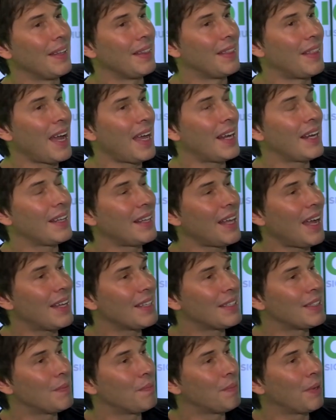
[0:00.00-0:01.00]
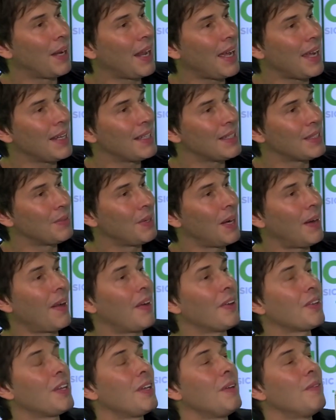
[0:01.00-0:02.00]
That's the place
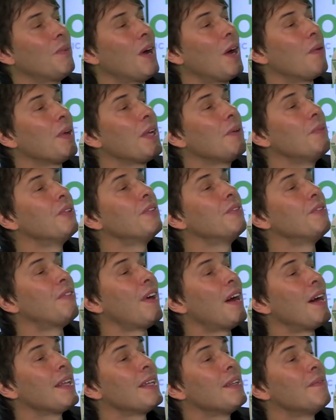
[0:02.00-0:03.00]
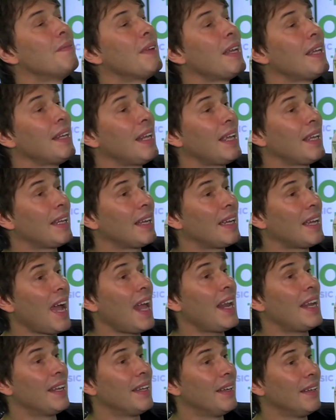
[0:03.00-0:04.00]
where we will find meaning
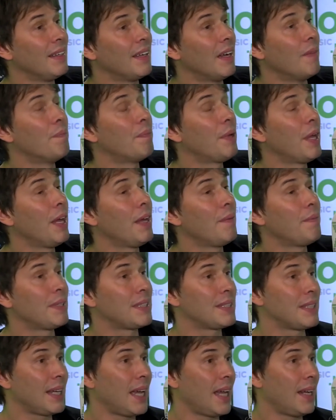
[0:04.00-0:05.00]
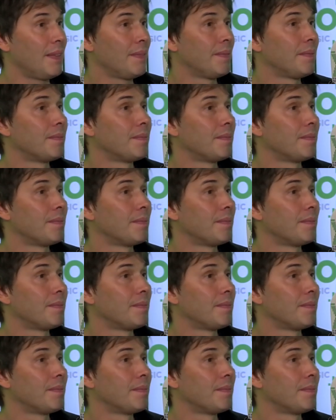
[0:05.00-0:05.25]
again. Well, I hope purpose. Possibly again.